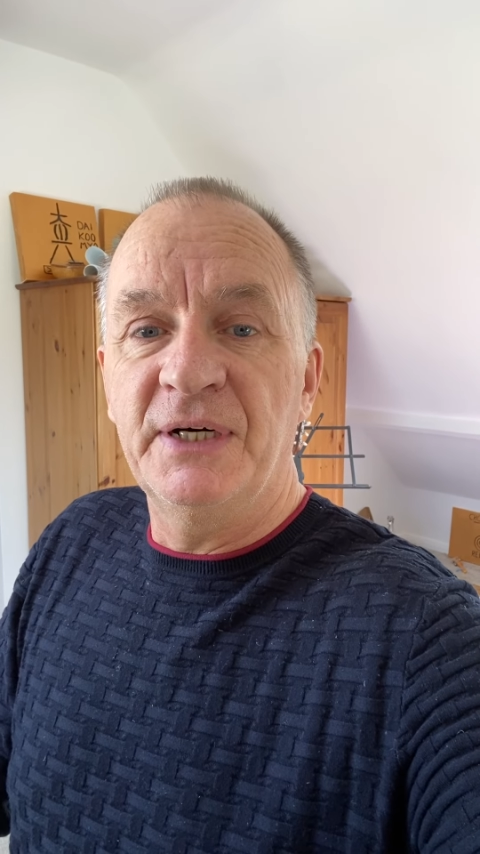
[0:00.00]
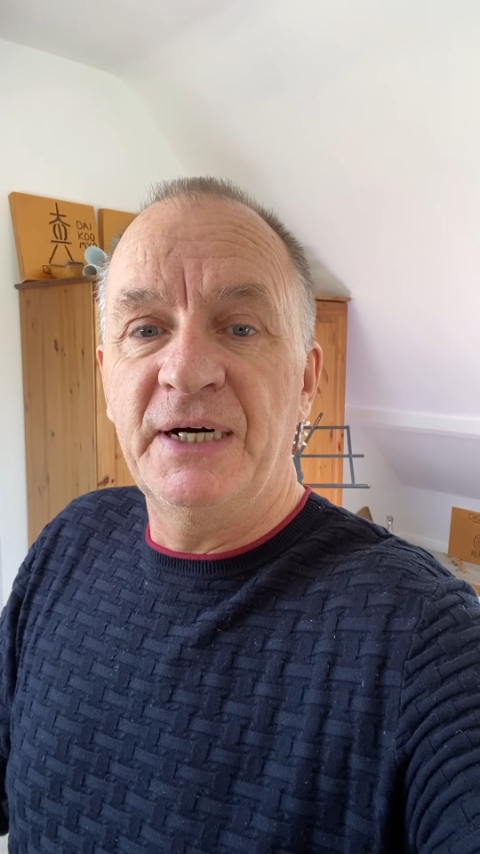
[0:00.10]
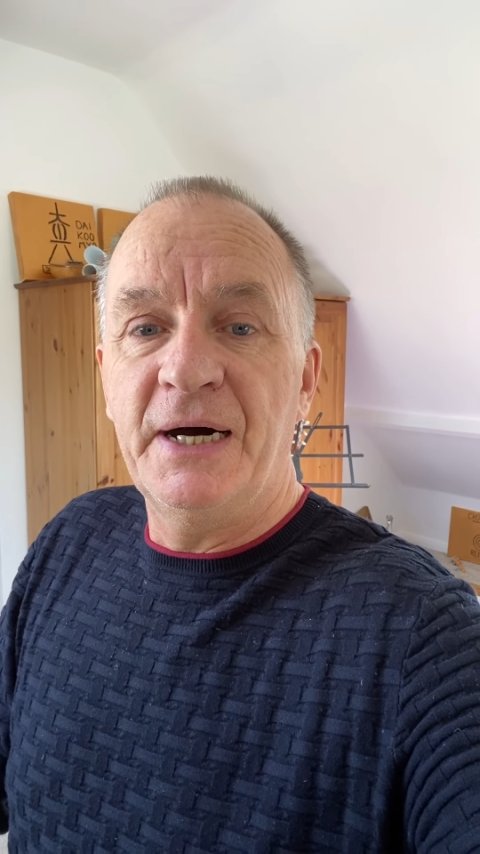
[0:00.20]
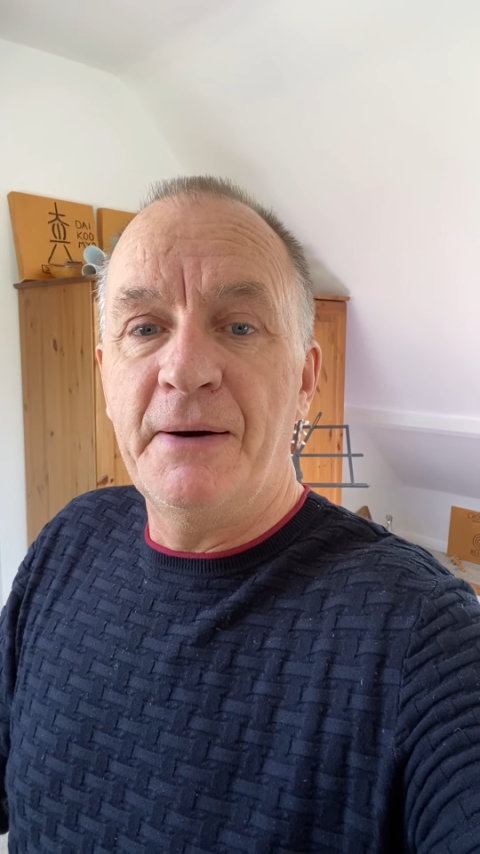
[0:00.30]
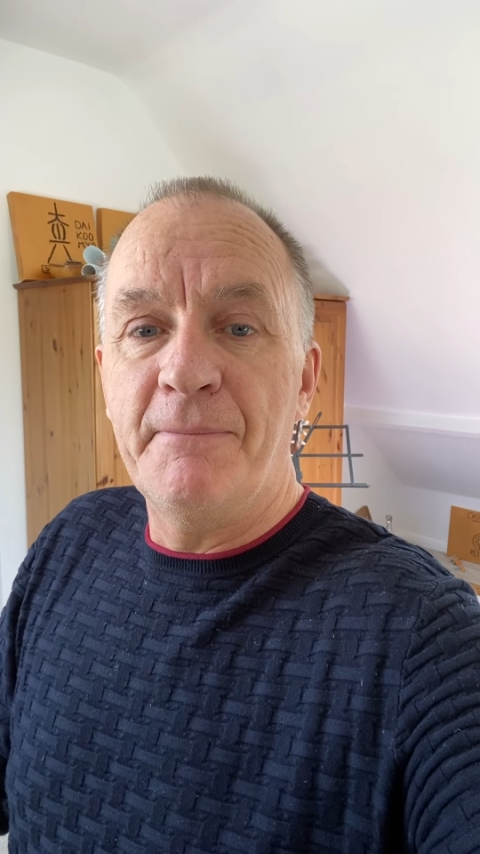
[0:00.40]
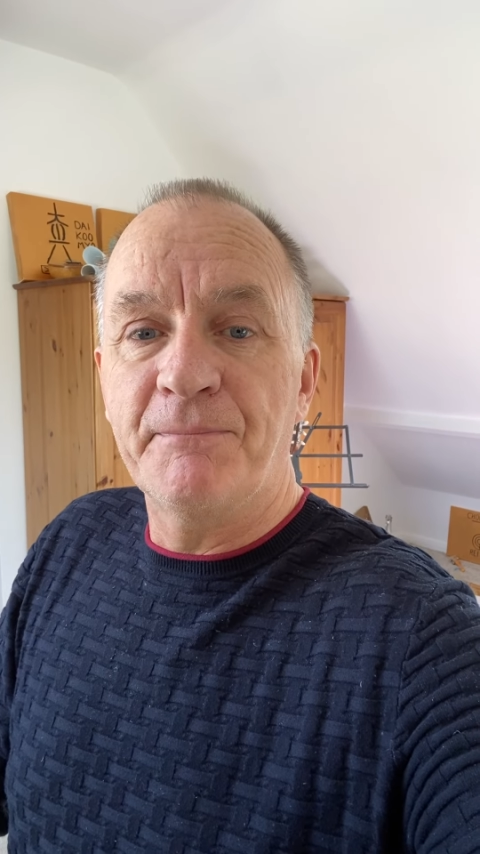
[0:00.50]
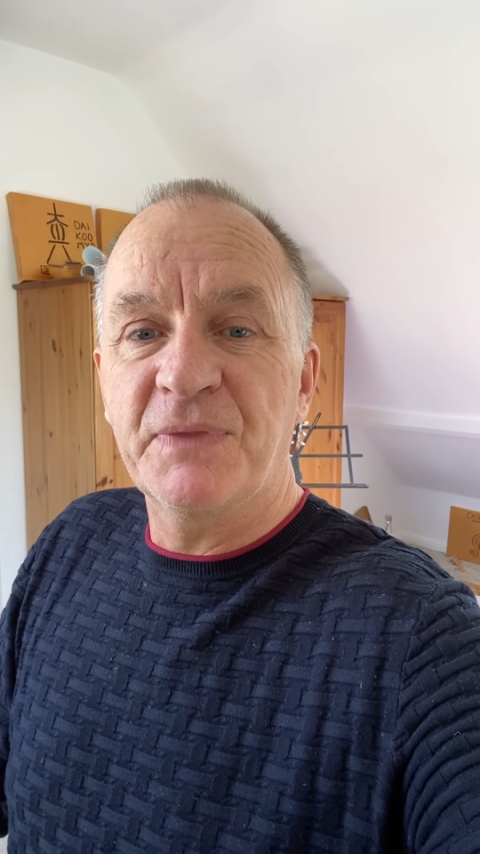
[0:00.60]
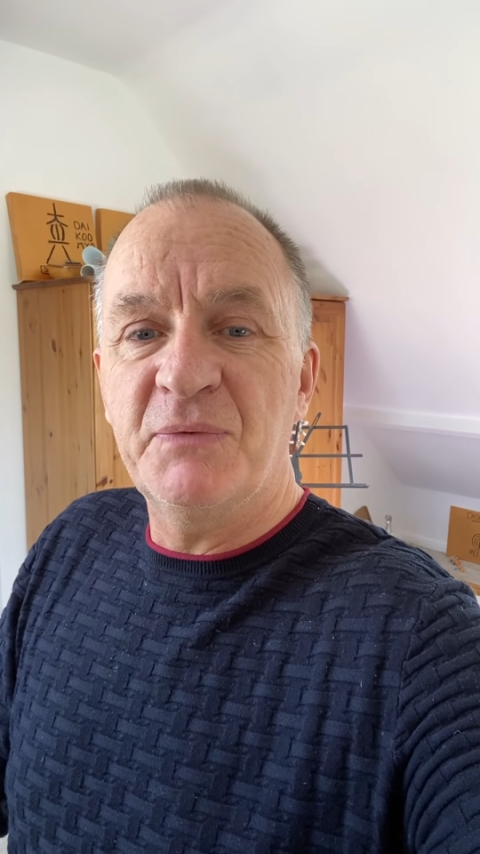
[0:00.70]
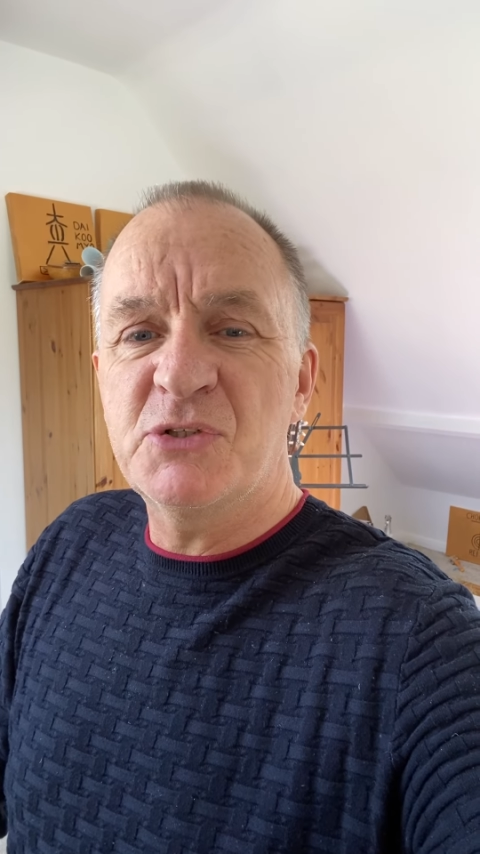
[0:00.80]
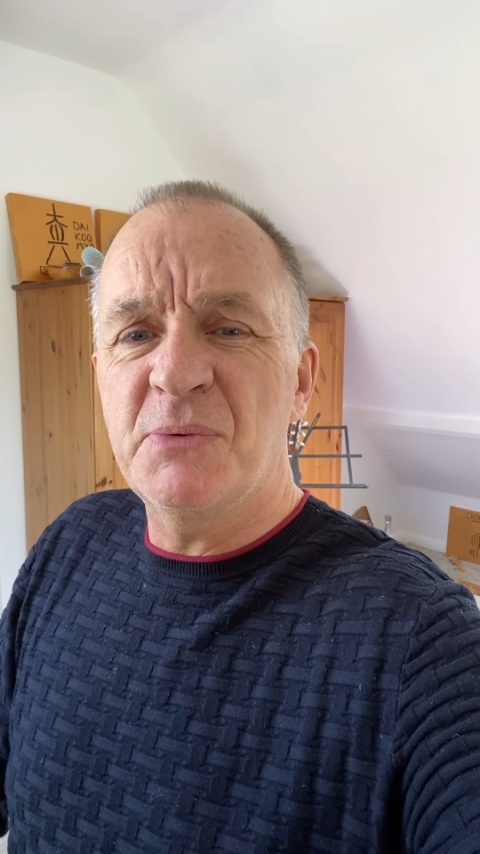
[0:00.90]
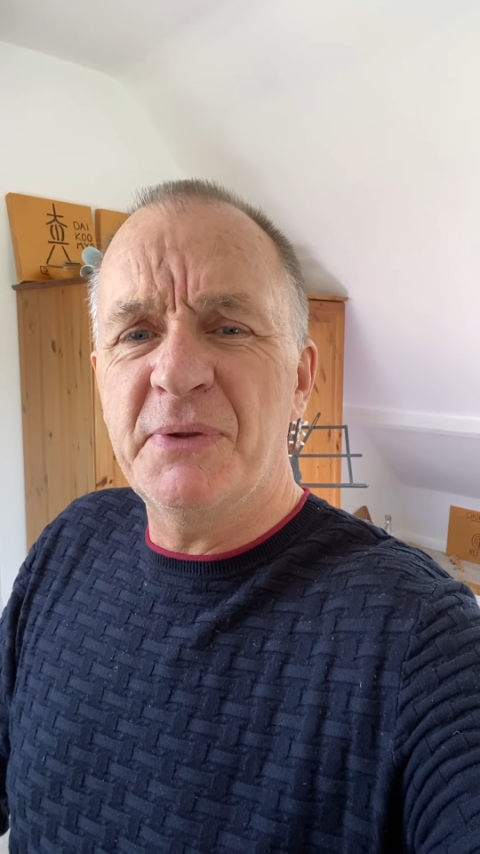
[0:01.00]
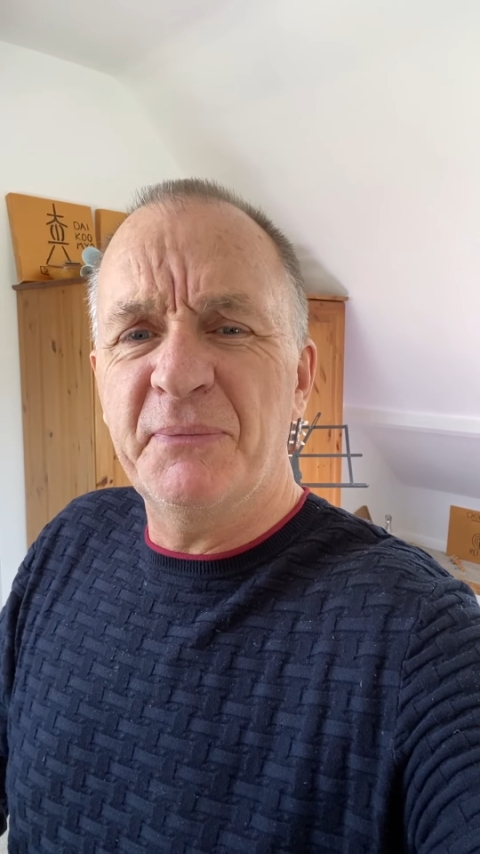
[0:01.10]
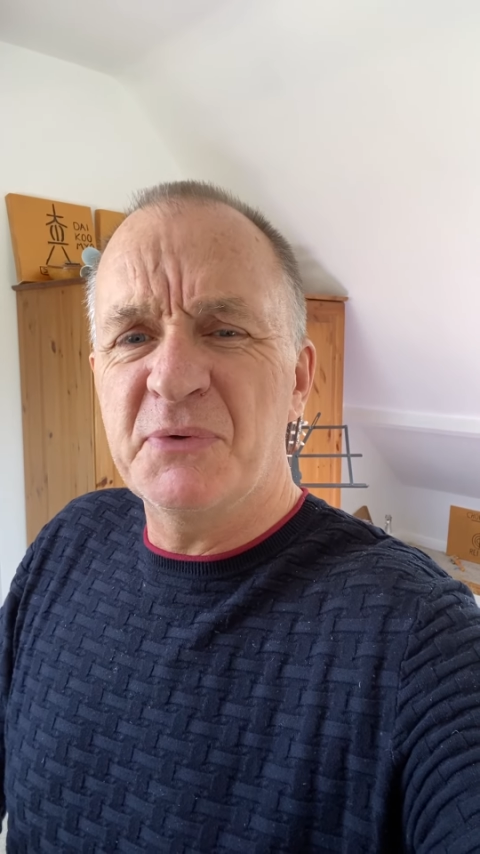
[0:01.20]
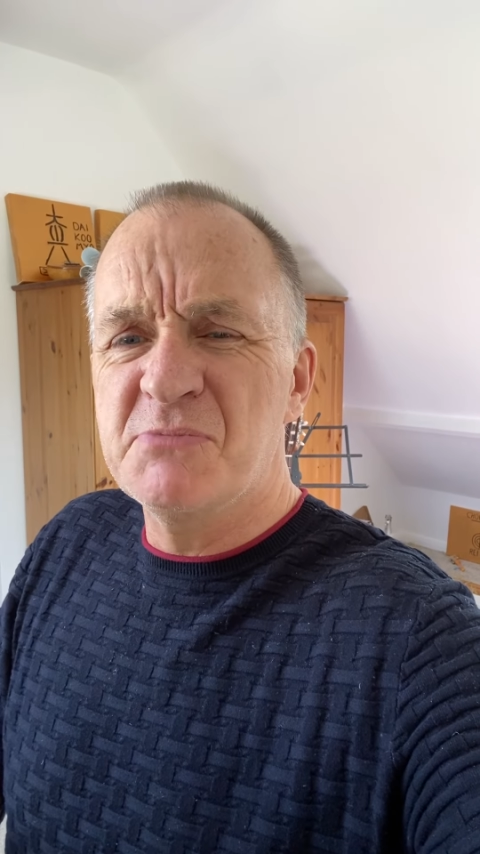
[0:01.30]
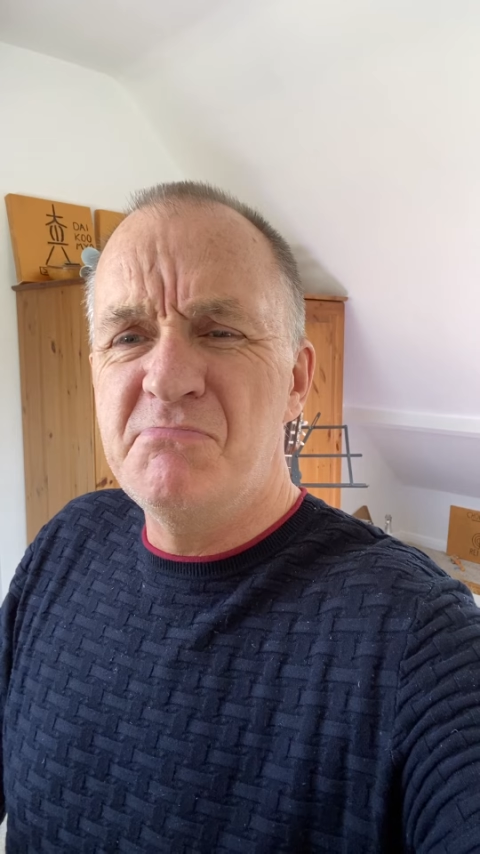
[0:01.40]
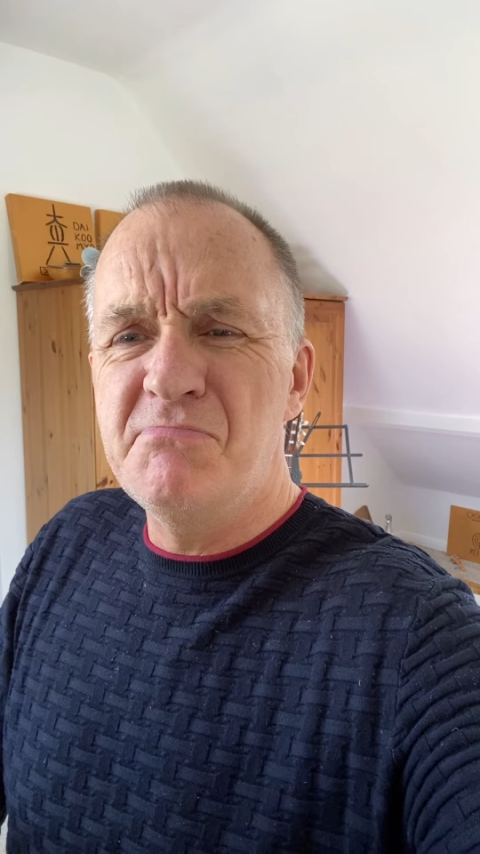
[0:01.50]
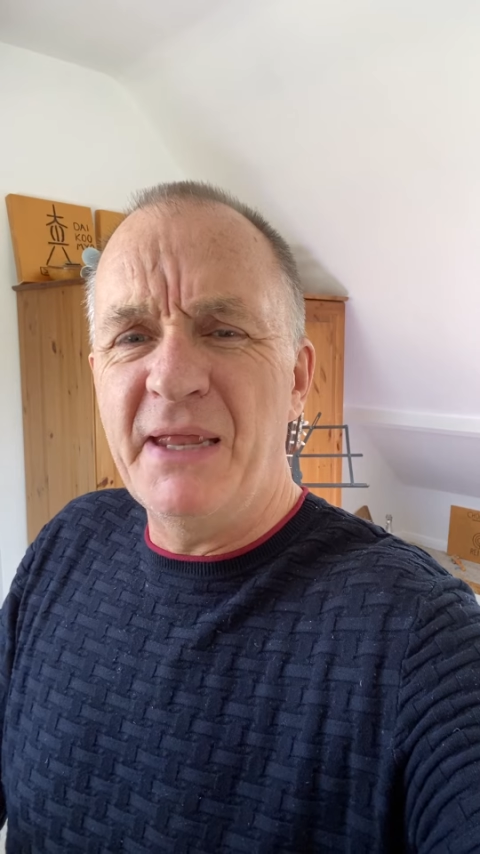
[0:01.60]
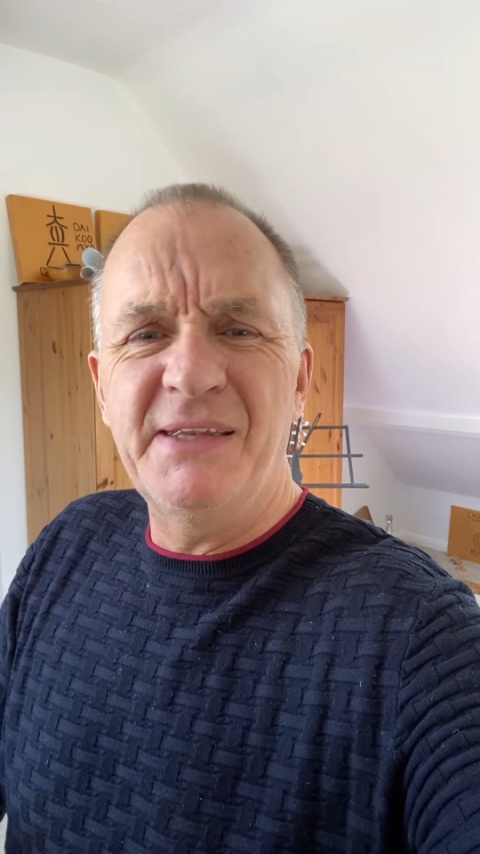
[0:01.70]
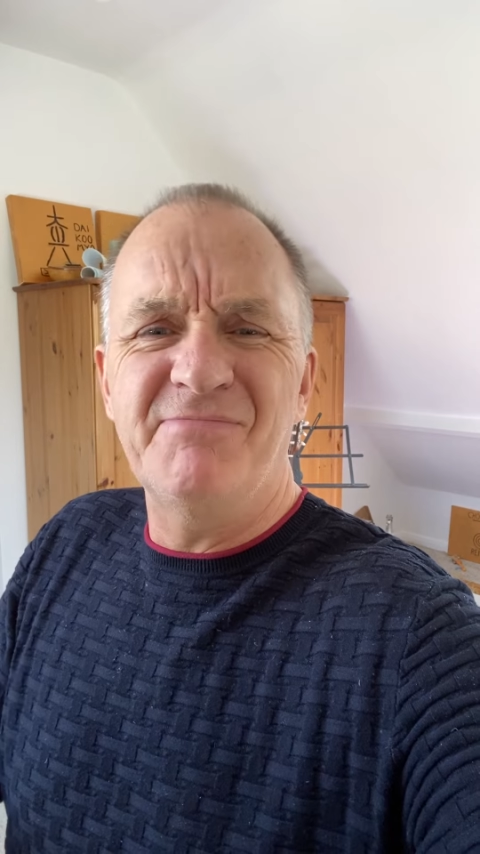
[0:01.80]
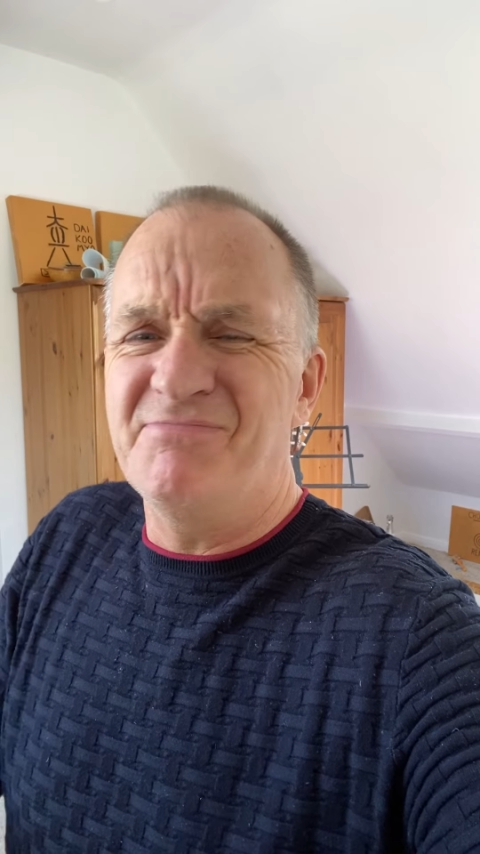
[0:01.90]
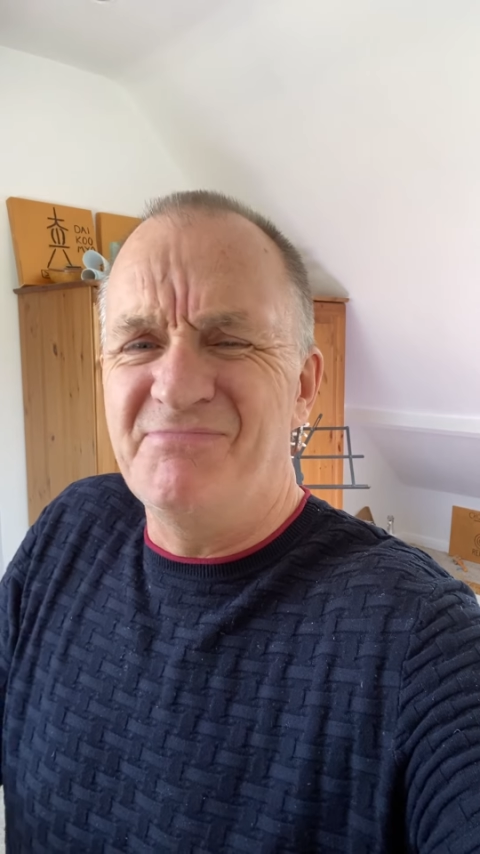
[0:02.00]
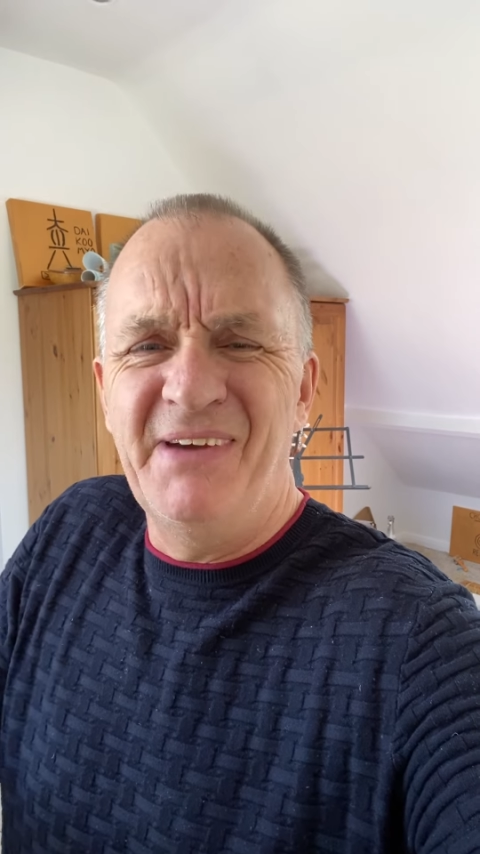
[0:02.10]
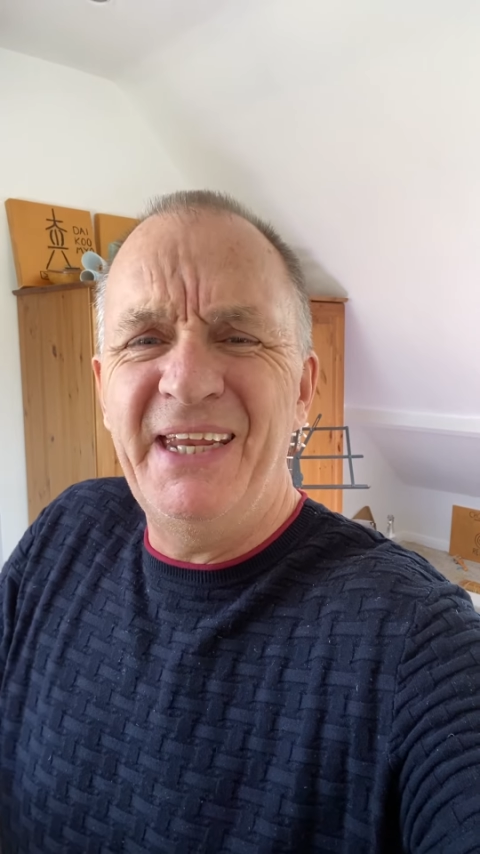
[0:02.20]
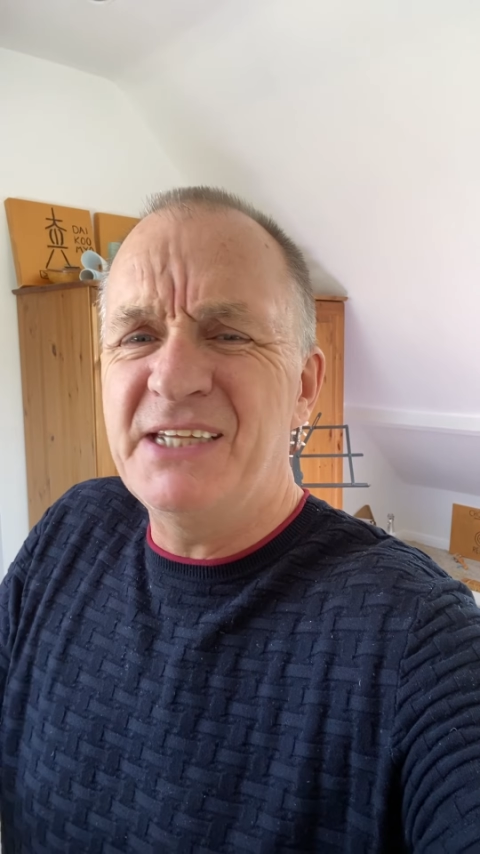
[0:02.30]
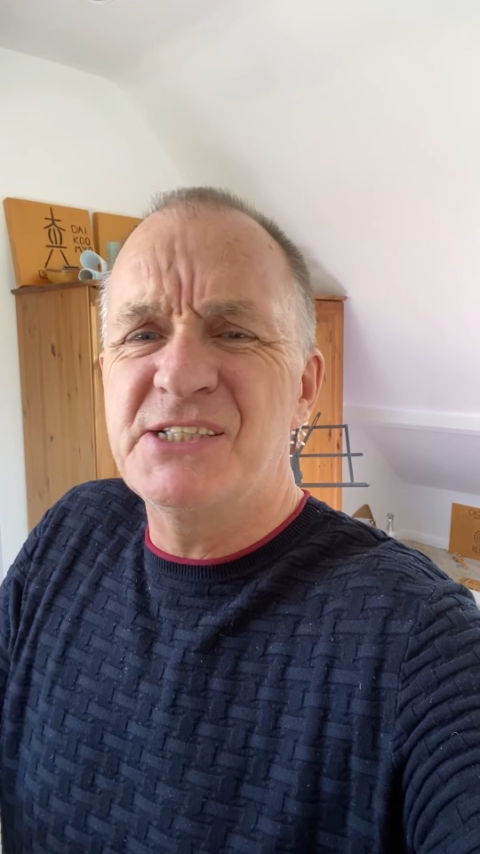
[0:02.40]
It was something I was meaning